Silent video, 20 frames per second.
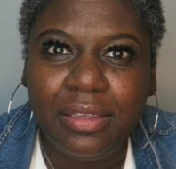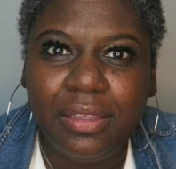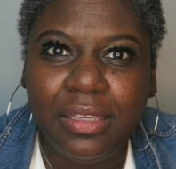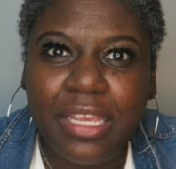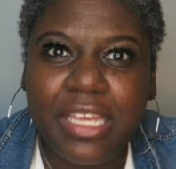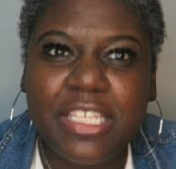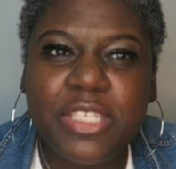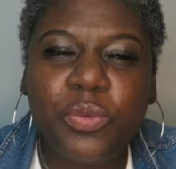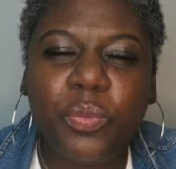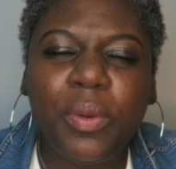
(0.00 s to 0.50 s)

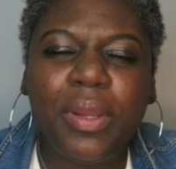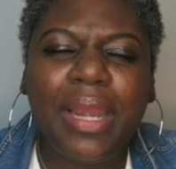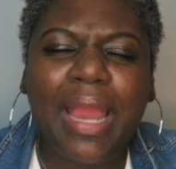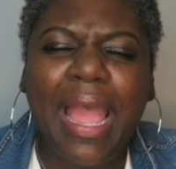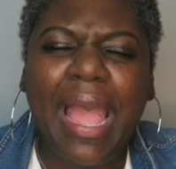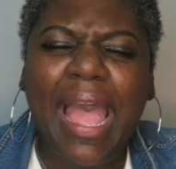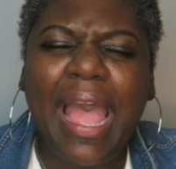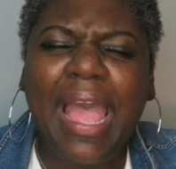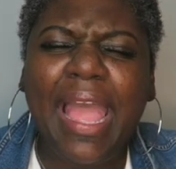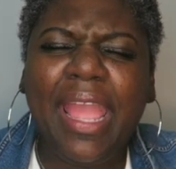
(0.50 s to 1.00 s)
It's when
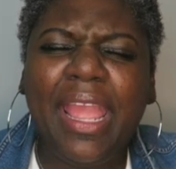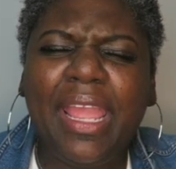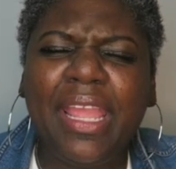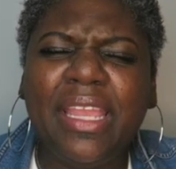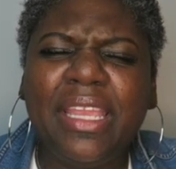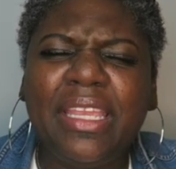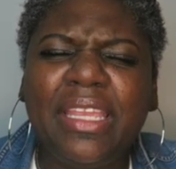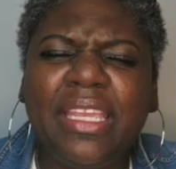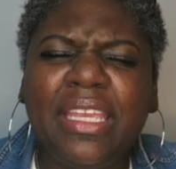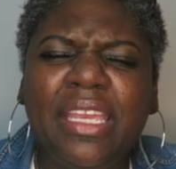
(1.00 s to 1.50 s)

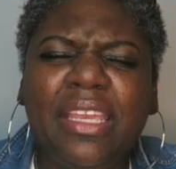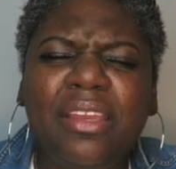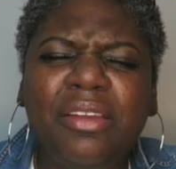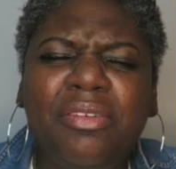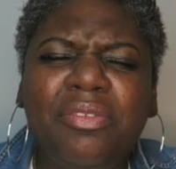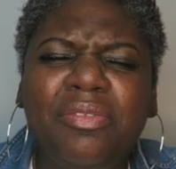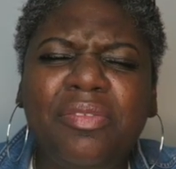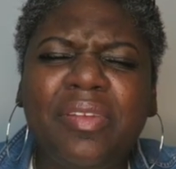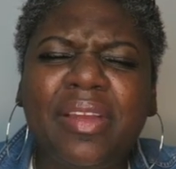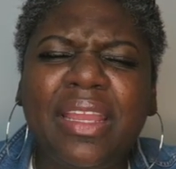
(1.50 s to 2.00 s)
I
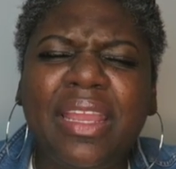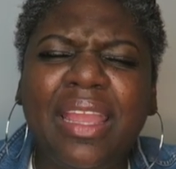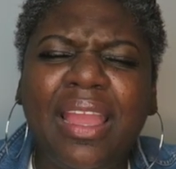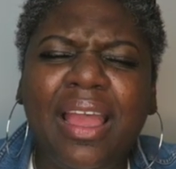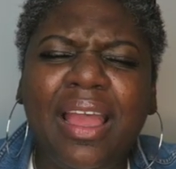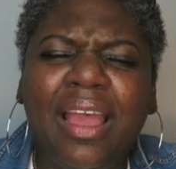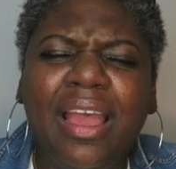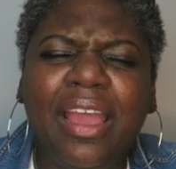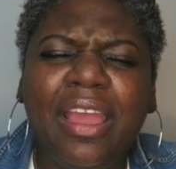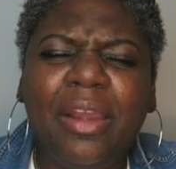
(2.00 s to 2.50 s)
give
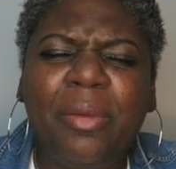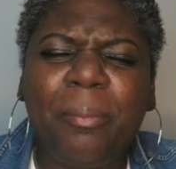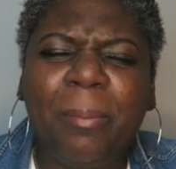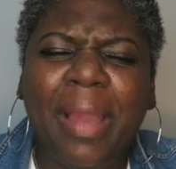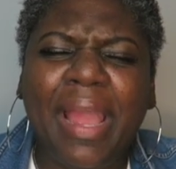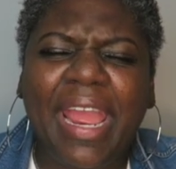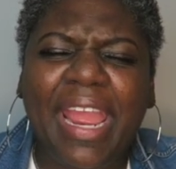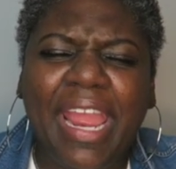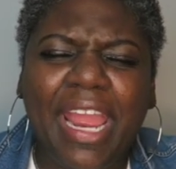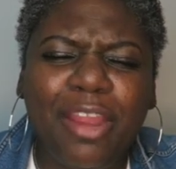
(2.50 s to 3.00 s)
God
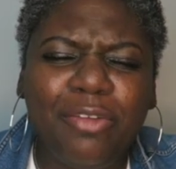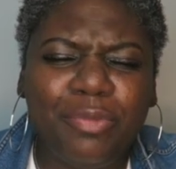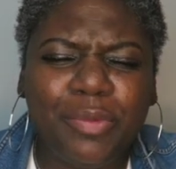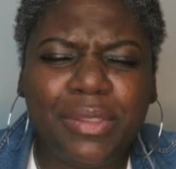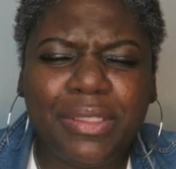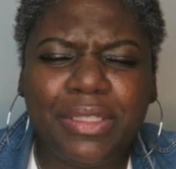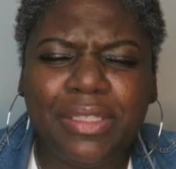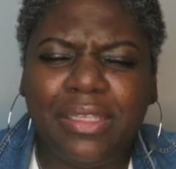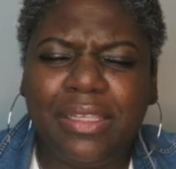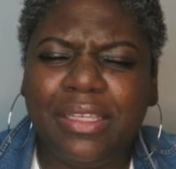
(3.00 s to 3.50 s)
my
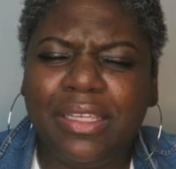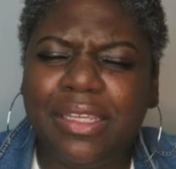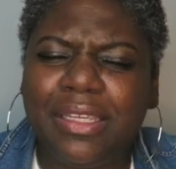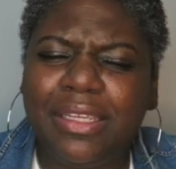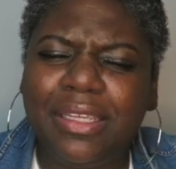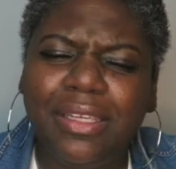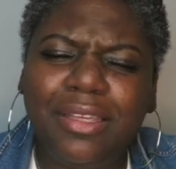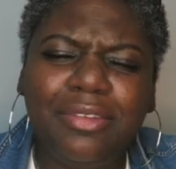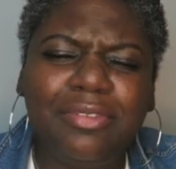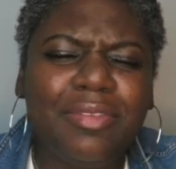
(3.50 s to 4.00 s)
everything and
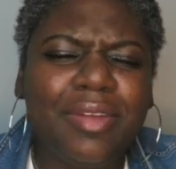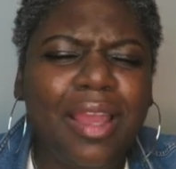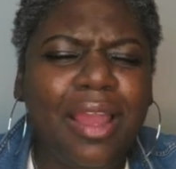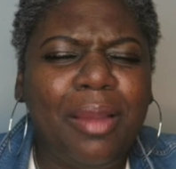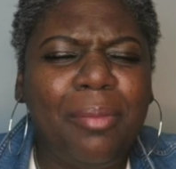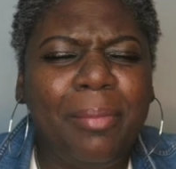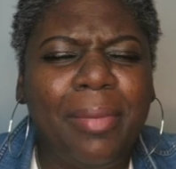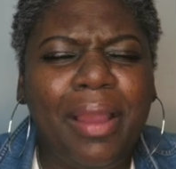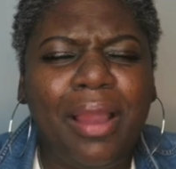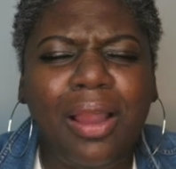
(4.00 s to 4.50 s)
give
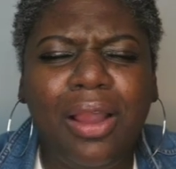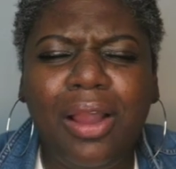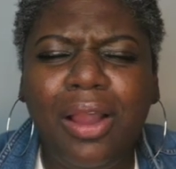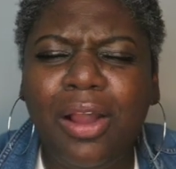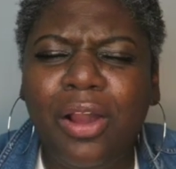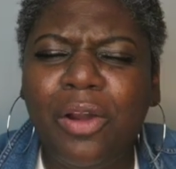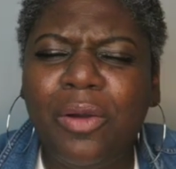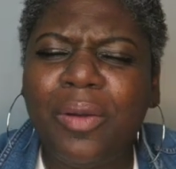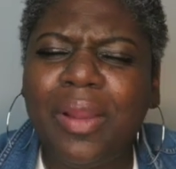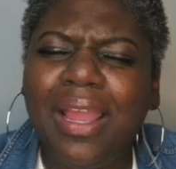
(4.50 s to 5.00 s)
God my
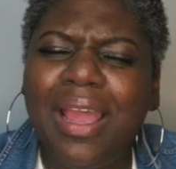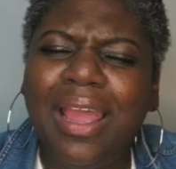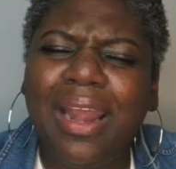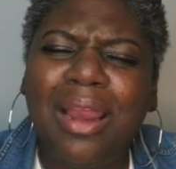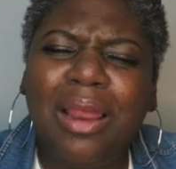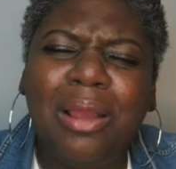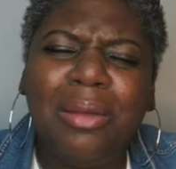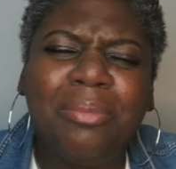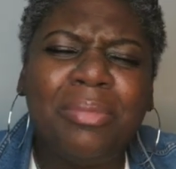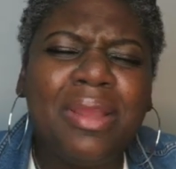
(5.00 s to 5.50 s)
all. God,
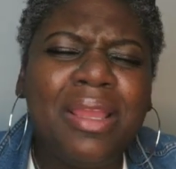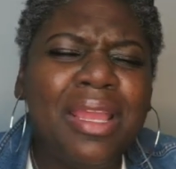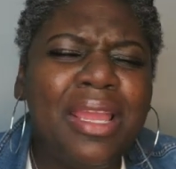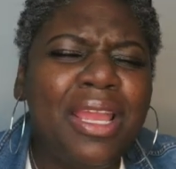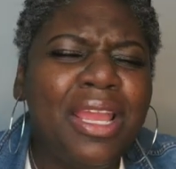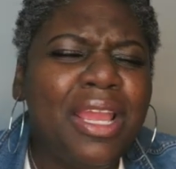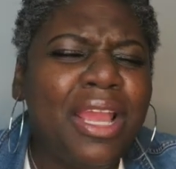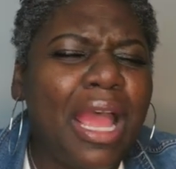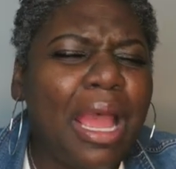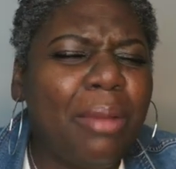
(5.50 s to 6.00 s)
I'm
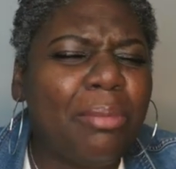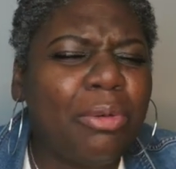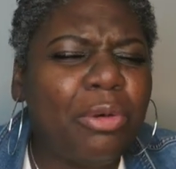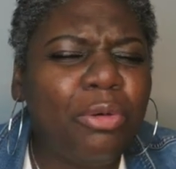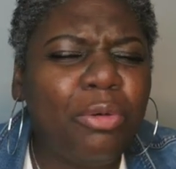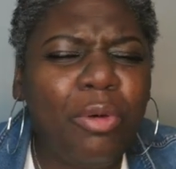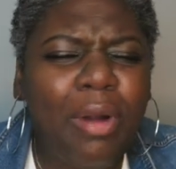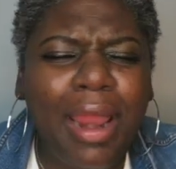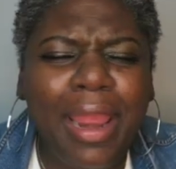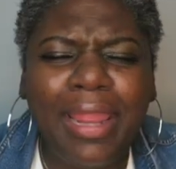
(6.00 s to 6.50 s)
I'm
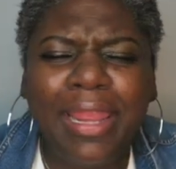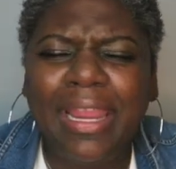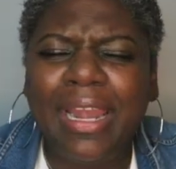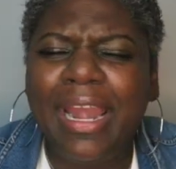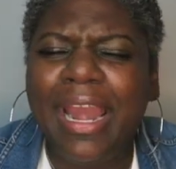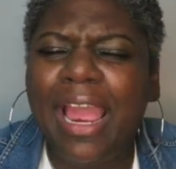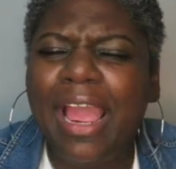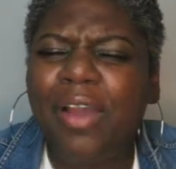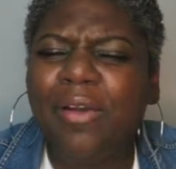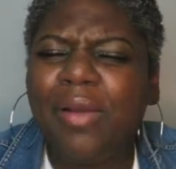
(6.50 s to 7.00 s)
crying
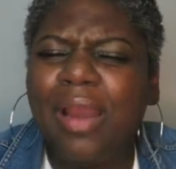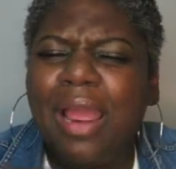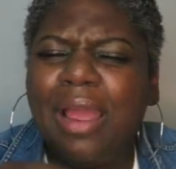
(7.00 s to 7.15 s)
out.